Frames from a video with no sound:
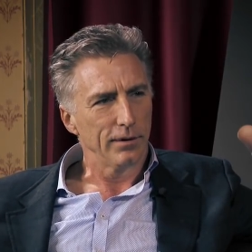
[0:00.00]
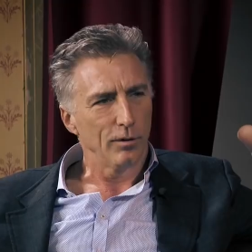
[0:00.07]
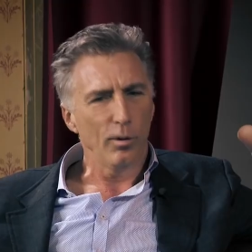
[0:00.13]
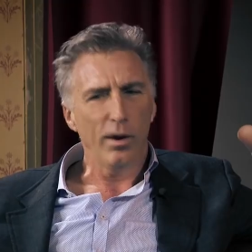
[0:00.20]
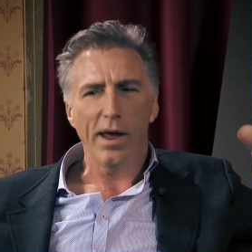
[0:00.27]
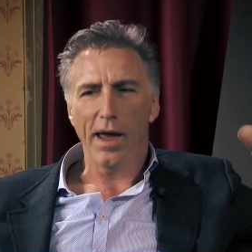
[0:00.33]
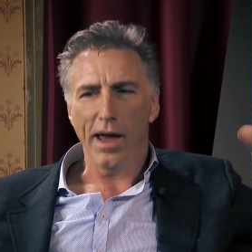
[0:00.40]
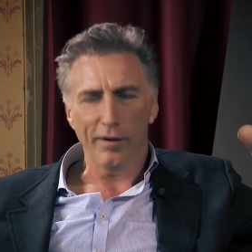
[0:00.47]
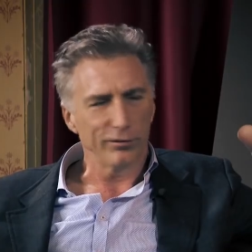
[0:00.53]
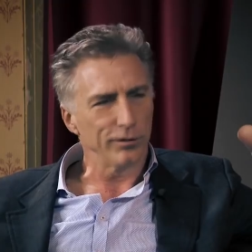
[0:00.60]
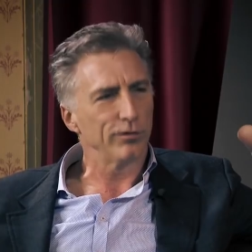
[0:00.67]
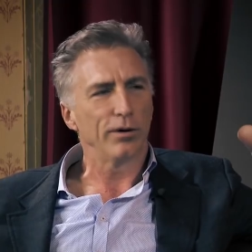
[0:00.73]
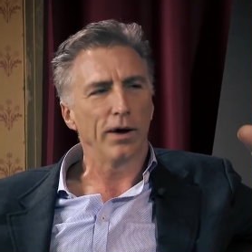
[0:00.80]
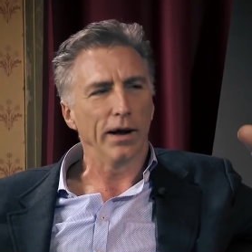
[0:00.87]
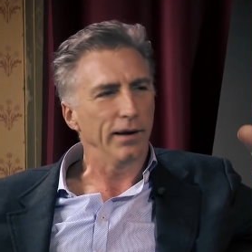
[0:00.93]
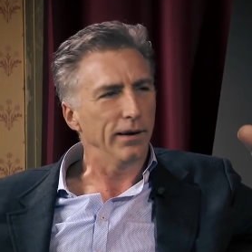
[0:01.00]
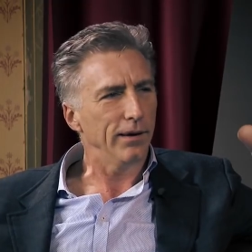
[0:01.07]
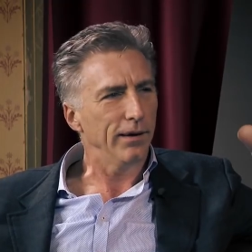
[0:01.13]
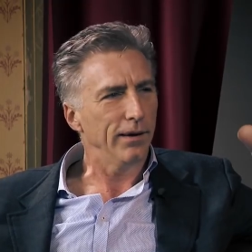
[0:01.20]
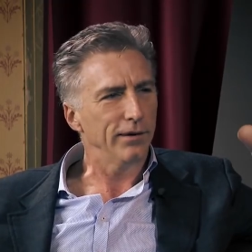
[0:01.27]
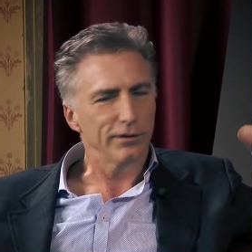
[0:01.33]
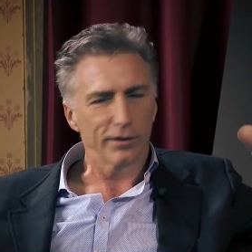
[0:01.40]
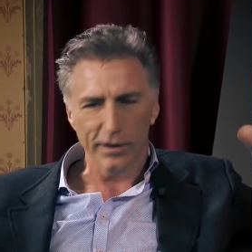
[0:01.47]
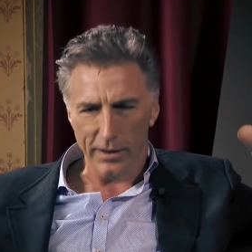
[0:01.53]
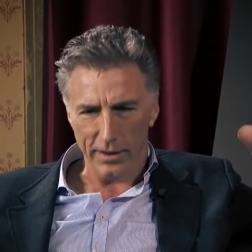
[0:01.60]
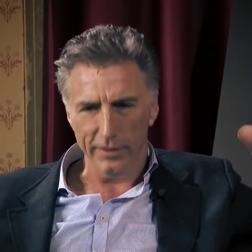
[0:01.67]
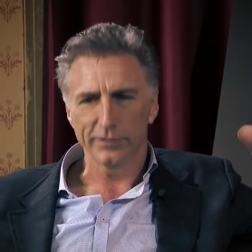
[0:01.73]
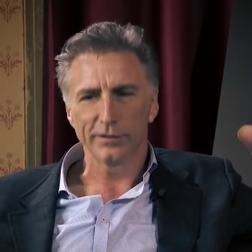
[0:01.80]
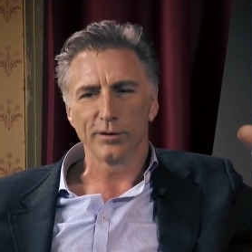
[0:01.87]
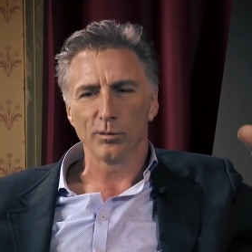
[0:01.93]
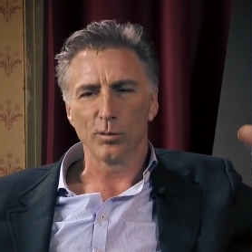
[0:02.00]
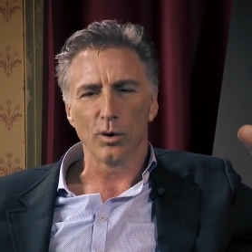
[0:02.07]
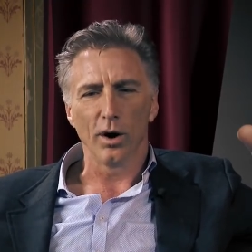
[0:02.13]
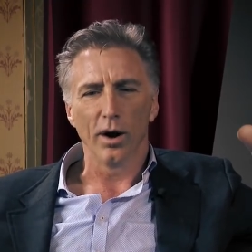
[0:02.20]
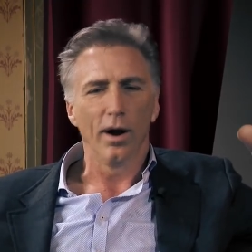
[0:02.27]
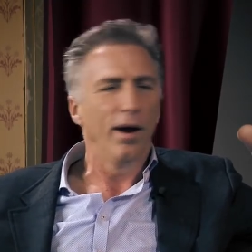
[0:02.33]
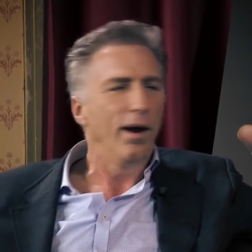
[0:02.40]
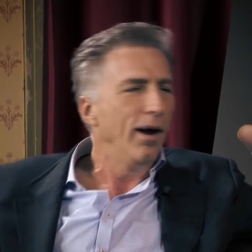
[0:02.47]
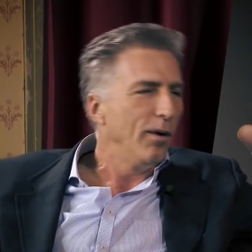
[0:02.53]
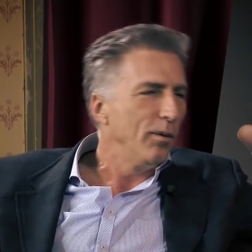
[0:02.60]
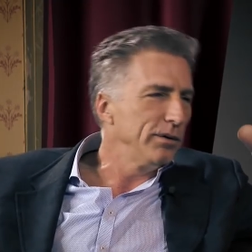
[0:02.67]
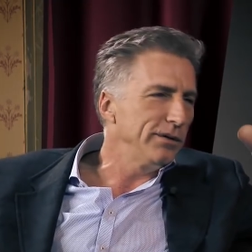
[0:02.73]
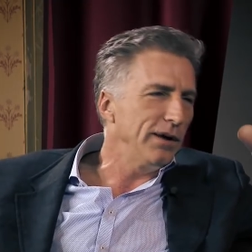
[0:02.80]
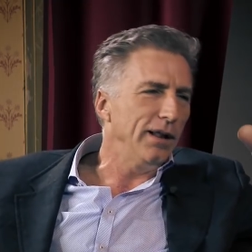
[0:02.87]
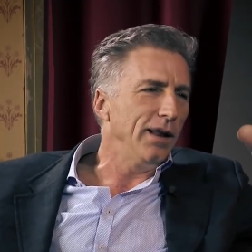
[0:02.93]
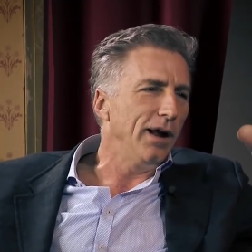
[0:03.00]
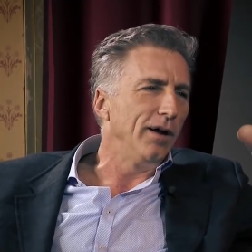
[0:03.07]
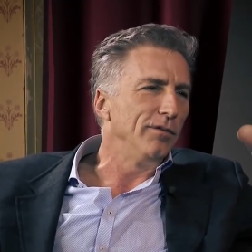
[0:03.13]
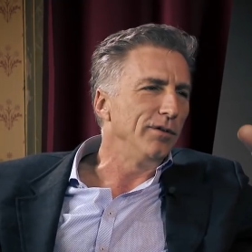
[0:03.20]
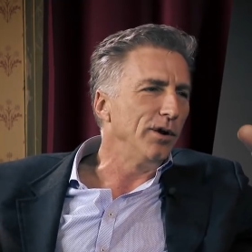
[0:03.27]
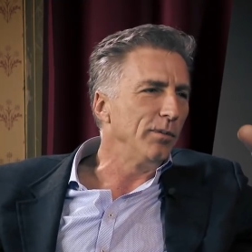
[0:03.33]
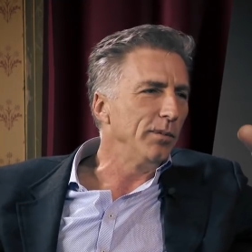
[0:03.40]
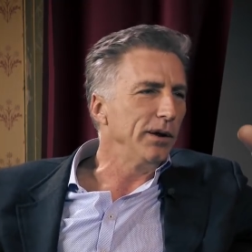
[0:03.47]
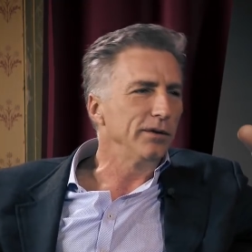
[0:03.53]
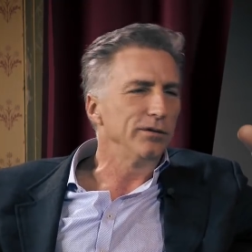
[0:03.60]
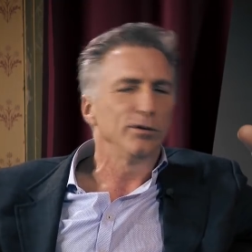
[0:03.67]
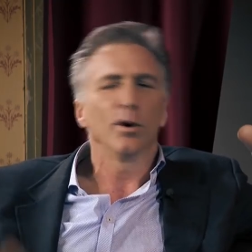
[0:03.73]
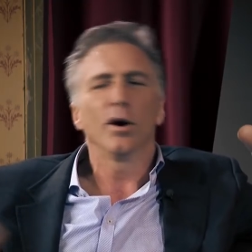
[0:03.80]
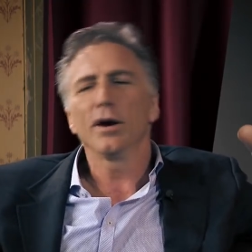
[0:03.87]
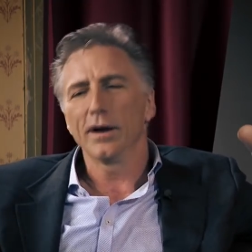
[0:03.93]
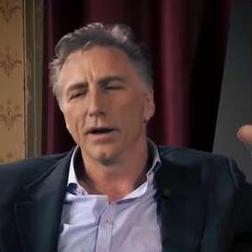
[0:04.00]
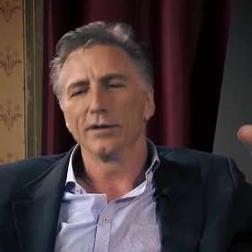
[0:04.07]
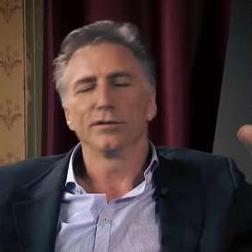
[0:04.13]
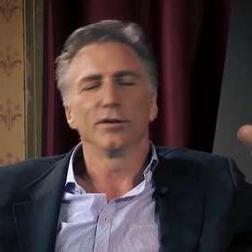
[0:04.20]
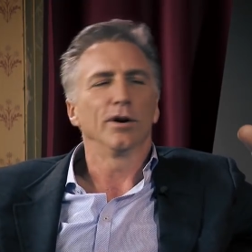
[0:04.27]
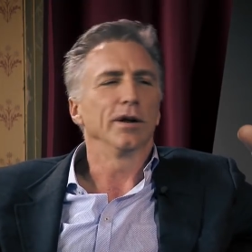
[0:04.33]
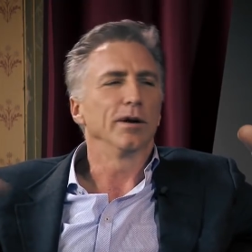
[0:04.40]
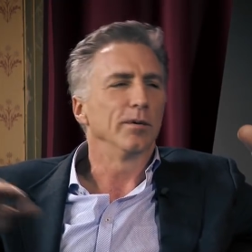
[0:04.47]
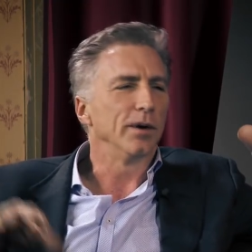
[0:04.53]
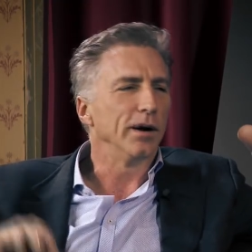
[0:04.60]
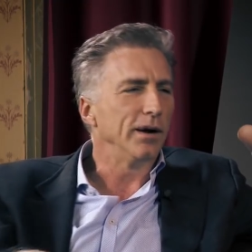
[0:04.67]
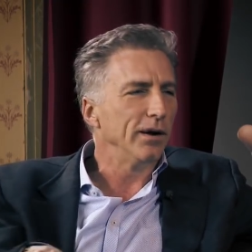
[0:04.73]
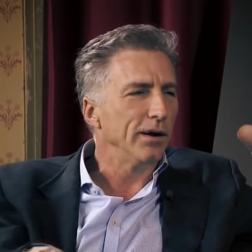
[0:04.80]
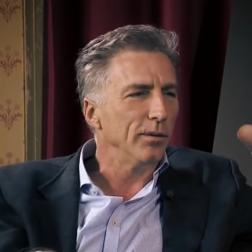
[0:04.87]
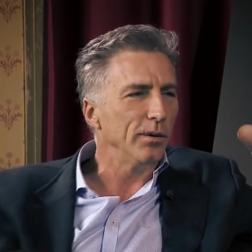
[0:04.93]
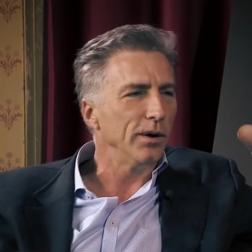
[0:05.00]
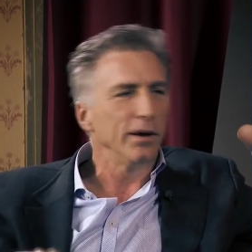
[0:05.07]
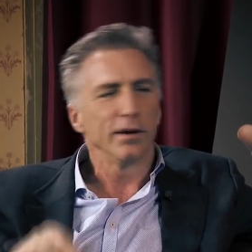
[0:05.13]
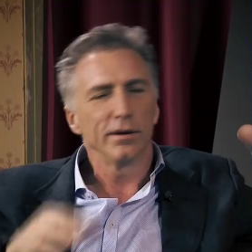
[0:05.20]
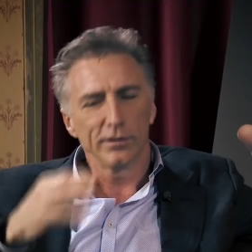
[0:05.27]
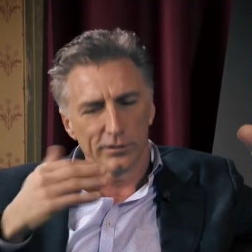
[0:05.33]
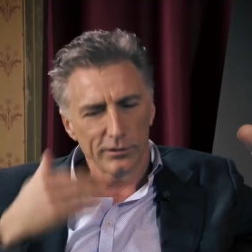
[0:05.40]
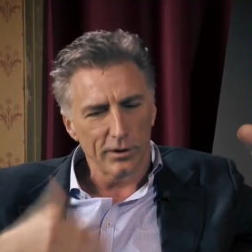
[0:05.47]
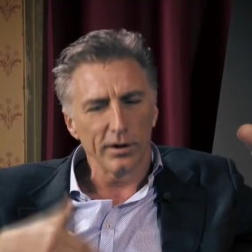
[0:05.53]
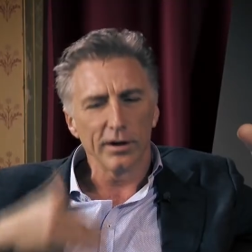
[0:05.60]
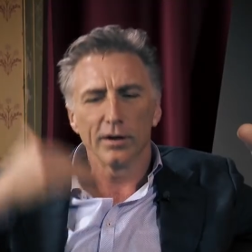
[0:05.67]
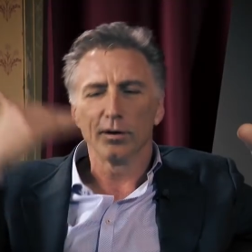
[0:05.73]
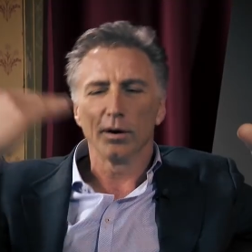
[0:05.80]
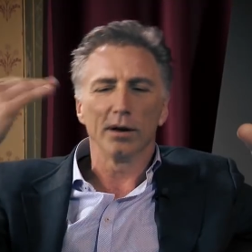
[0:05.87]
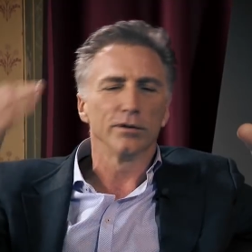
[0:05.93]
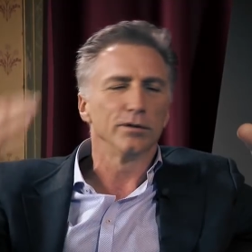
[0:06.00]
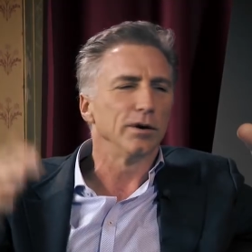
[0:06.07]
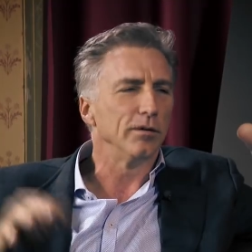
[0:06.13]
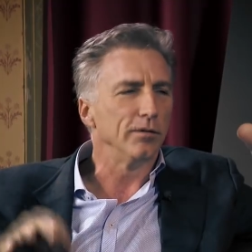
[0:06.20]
We have to fight. It's a constant war, which I love, because you are kind of starting at ground zero